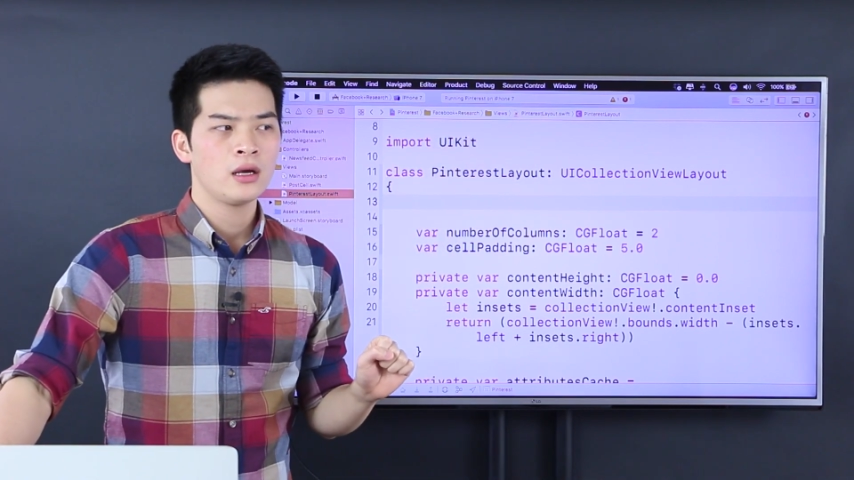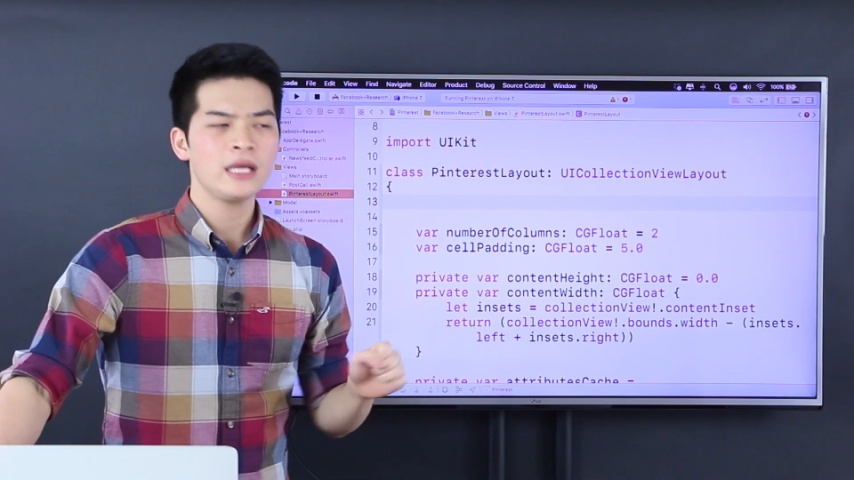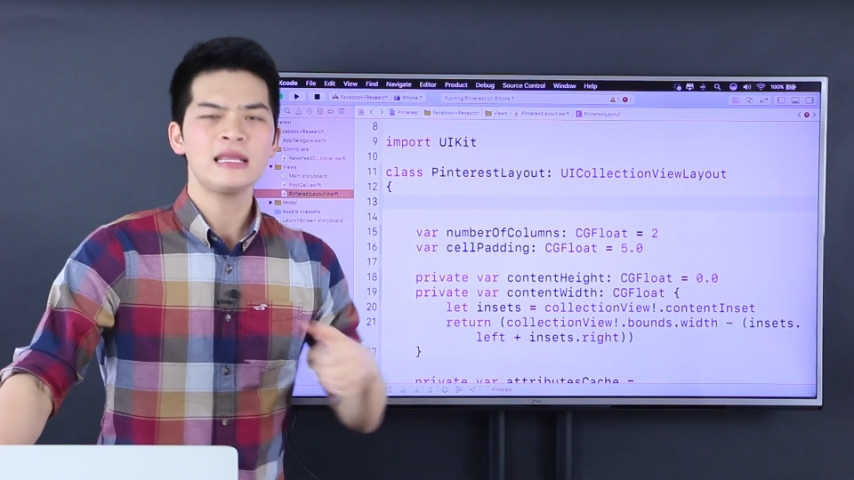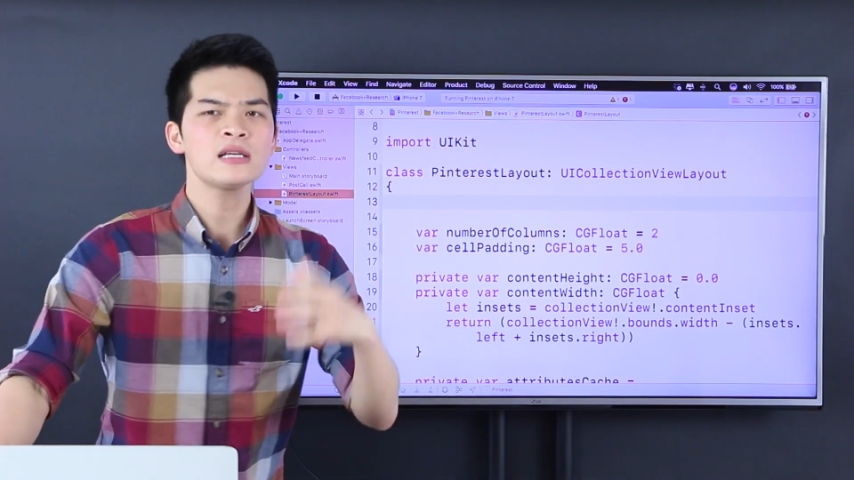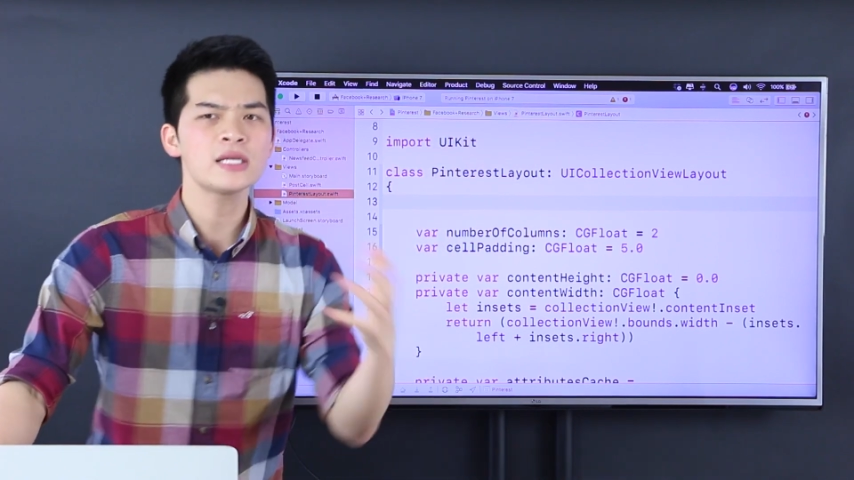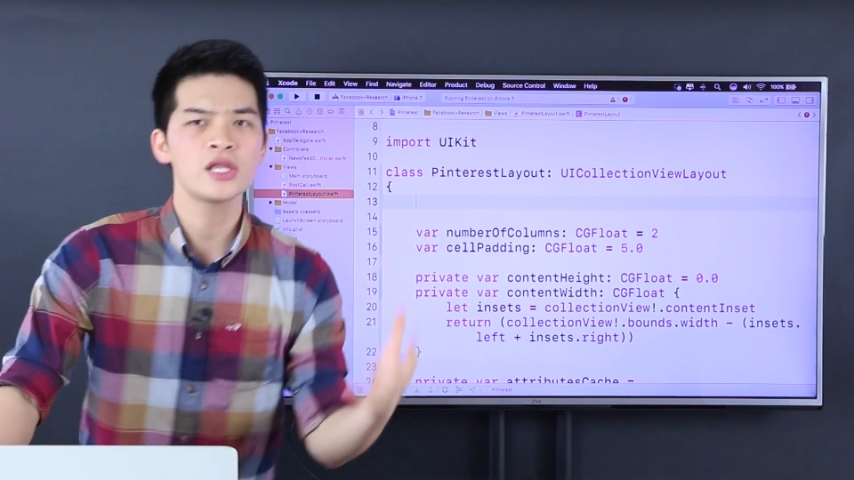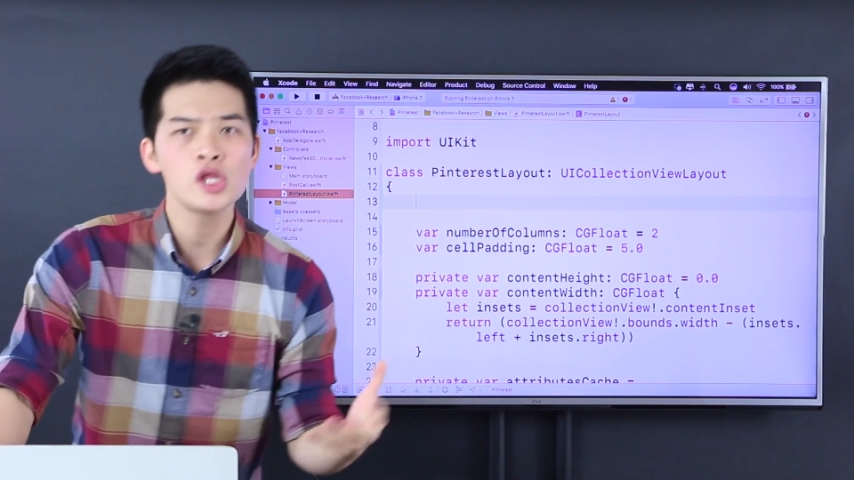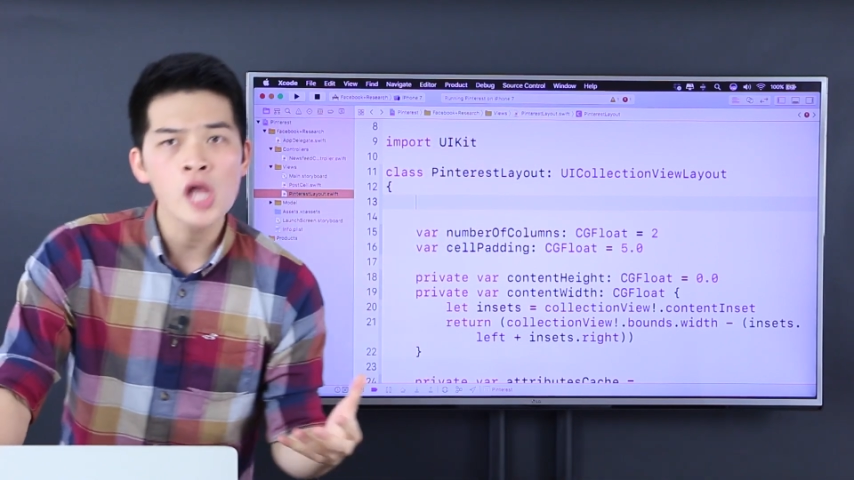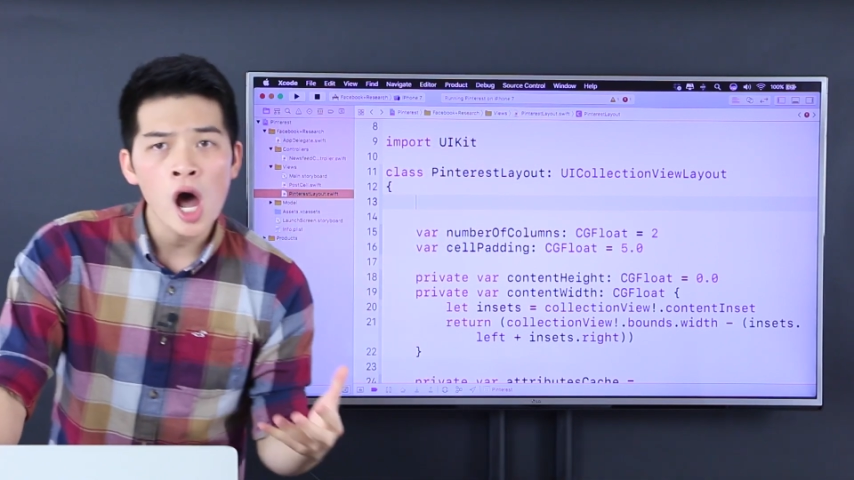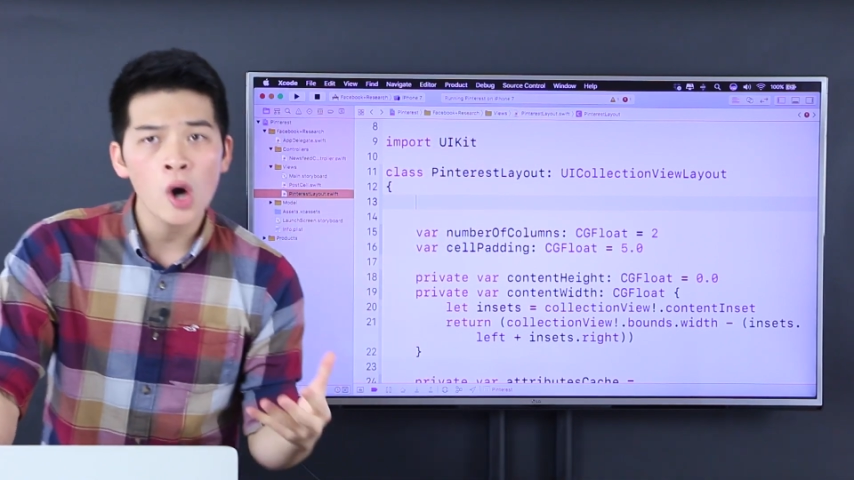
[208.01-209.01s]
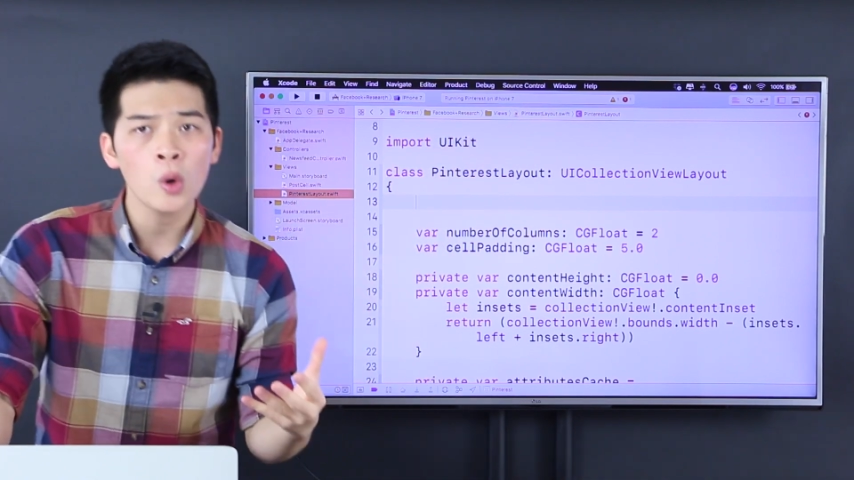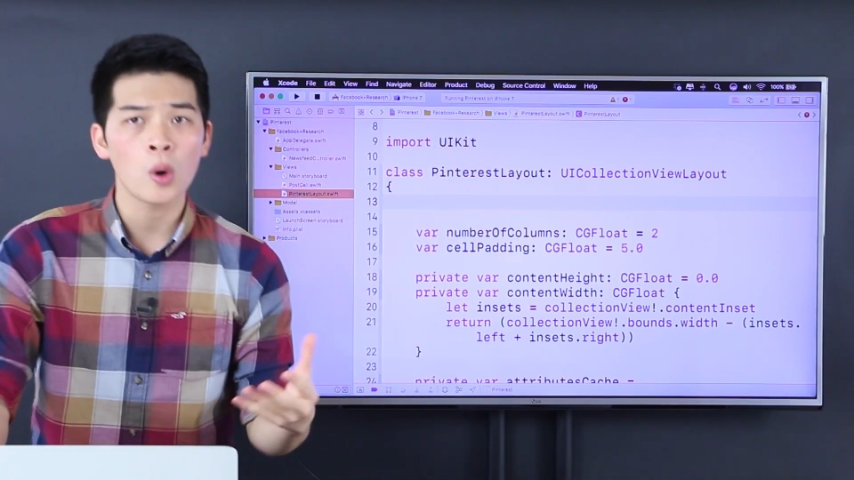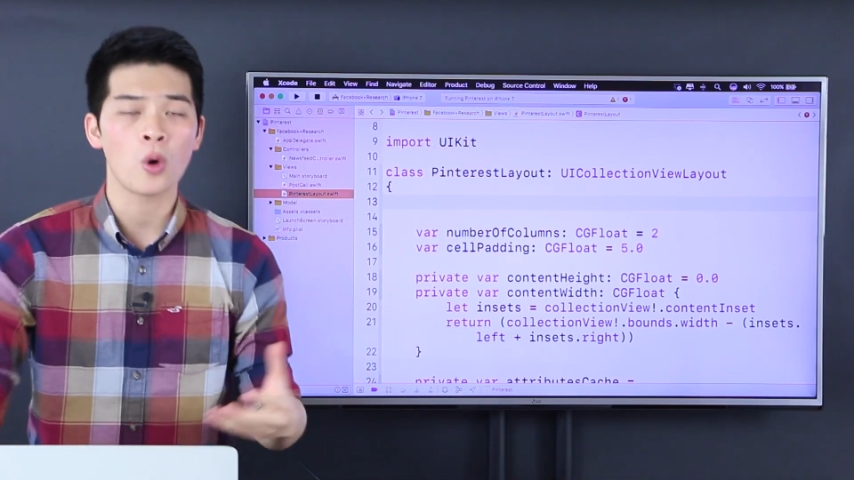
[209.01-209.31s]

it doesn't know